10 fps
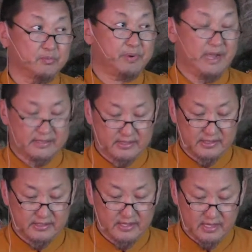
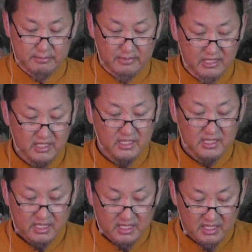practice Dharma,
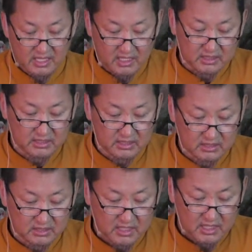and like this.